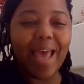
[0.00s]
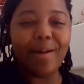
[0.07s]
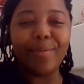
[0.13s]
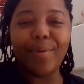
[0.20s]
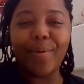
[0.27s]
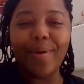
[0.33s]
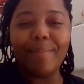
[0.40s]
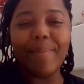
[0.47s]

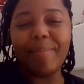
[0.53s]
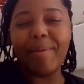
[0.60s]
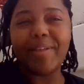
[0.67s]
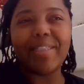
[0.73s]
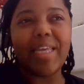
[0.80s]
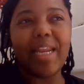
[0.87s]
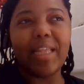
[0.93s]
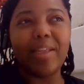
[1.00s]
don't know, maybe I
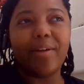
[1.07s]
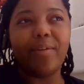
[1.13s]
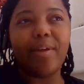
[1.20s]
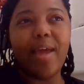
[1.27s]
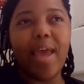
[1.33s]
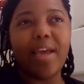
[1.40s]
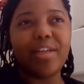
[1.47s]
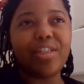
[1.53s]
was getting a
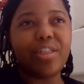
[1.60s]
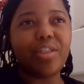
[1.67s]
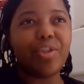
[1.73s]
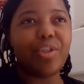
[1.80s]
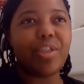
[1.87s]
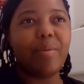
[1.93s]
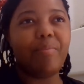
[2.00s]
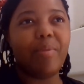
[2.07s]
little
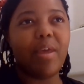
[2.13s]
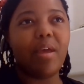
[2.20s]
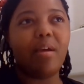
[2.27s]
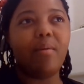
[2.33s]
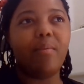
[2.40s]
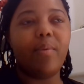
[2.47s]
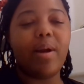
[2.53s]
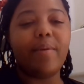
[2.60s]
anxious or
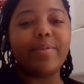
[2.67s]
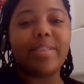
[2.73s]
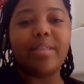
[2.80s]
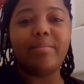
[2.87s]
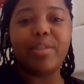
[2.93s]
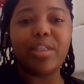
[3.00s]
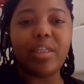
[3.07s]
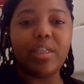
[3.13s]
something when I was
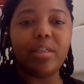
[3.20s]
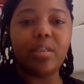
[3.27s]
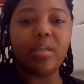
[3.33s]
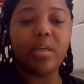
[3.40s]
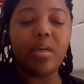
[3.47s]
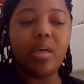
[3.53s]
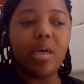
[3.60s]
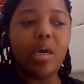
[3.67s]
in the machine,
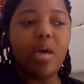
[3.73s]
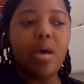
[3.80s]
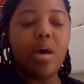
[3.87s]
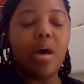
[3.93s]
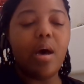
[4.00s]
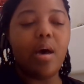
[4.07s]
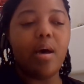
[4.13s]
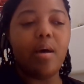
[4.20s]

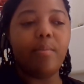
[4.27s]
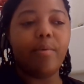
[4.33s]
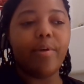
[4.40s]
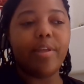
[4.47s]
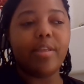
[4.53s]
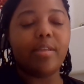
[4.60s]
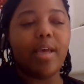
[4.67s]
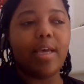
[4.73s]

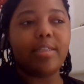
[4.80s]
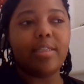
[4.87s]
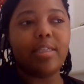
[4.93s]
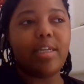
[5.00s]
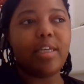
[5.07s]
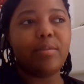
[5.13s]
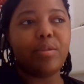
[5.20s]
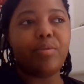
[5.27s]
or as
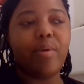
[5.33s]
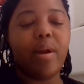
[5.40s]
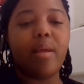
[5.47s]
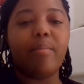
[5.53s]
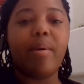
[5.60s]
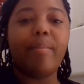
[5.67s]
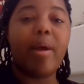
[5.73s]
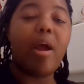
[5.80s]
the test was
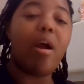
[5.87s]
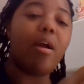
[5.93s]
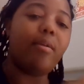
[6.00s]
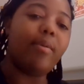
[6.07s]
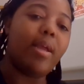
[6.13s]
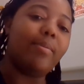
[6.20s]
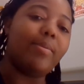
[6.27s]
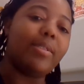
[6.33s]
running, but my
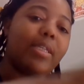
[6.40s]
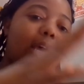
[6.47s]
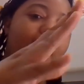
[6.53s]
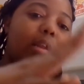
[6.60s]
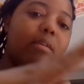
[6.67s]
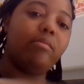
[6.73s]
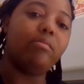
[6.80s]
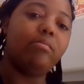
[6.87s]
heart rate was
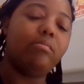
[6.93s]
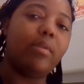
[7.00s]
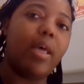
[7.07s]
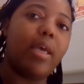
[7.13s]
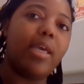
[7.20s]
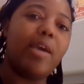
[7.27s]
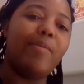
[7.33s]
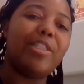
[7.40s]
kind of
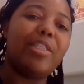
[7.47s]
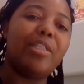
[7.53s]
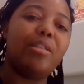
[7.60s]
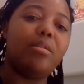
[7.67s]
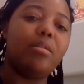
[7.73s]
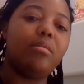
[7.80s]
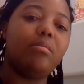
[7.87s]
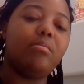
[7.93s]
like, it
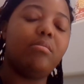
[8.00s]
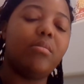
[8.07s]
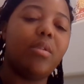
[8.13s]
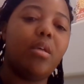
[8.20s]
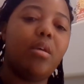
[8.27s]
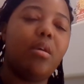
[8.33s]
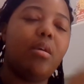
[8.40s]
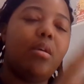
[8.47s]
wasn't
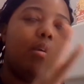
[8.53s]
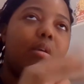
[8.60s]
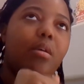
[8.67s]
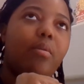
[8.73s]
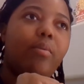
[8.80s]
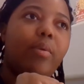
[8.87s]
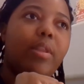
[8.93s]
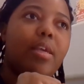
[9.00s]

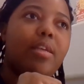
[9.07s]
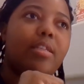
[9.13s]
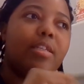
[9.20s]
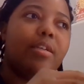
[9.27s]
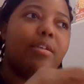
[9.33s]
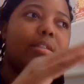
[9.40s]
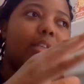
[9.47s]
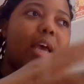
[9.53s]
what they
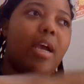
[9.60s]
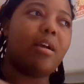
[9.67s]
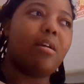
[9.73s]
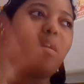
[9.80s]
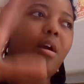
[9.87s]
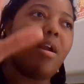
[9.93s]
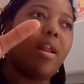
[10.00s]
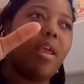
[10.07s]
consider
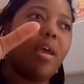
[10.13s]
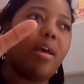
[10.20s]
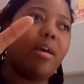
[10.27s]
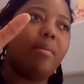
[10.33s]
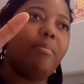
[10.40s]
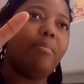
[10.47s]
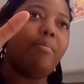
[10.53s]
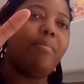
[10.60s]

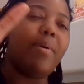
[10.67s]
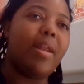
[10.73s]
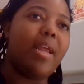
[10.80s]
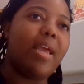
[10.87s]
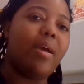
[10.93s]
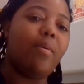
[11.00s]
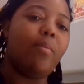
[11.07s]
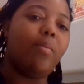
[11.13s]
tachycardia,
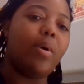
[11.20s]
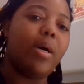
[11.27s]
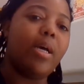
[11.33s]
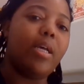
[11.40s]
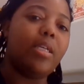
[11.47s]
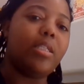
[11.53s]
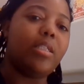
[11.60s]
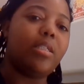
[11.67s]
but it
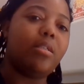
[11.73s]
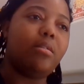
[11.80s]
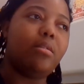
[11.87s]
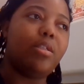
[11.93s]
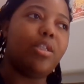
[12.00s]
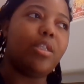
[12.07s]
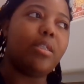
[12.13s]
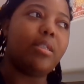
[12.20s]
was
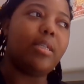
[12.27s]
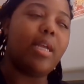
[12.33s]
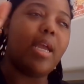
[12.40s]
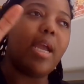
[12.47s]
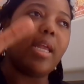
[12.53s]
just